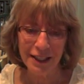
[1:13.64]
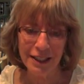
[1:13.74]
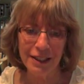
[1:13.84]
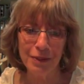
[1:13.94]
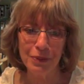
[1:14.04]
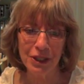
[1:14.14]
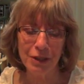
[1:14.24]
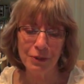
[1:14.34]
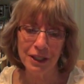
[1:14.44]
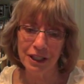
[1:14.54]
in
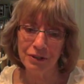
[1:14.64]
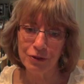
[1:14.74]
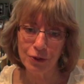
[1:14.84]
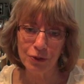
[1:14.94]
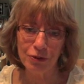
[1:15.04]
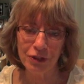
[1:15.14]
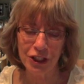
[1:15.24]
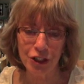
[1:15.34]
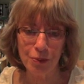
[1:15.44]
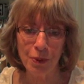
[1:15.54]
becoming a
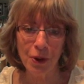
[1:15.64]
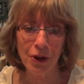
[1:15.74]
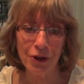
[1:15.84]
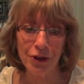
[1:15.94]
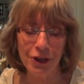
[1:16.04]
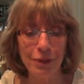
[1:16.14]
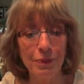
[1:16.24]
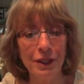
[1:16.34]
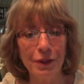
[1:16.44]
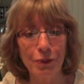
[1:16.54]
full-fledged partner and
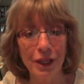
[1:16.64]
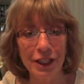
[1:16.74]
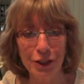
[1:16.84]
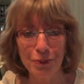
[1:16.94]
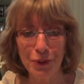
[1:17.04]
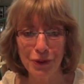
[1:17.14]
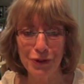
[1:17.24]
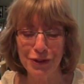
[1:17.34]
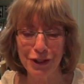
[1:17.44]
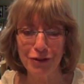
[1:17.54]
being ready to put
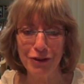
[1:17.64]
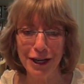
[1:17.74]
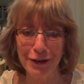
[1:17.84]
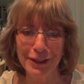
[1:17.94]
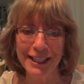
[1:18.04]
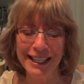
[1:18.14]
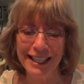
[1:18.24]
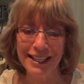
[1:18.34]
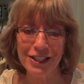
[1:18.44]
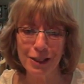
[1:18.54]
yourself out
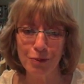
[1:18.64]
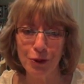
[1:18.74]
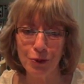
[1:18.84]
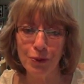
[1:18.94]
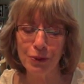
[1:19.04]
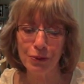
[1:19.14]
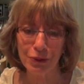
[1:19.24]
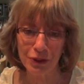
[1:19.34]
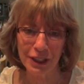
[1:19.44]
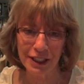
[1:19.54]
as someone who can
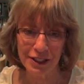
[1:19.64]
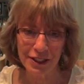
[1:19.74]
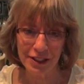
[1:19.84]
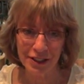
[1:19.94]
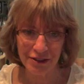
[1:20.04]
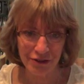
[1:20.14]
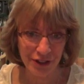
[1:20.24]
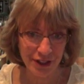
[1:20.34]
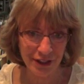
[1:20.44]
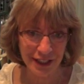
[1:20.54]
really assist and
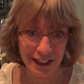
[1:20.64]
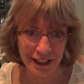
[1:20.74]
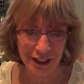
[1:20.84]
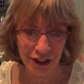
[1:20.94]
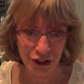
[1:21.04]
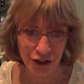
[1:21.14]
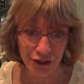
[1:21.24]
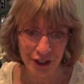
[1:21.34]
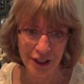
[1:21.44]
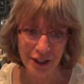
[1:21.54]
facilitate
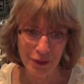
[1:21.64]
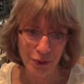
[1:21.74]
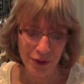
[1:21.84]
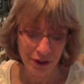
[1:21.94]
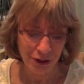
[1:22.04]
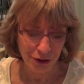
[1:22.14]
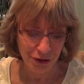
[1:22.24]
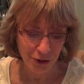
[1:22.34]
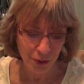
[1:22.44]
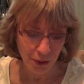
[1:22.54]
teachers within your
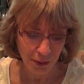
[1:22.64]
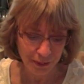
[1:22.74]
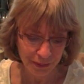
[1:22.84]
school.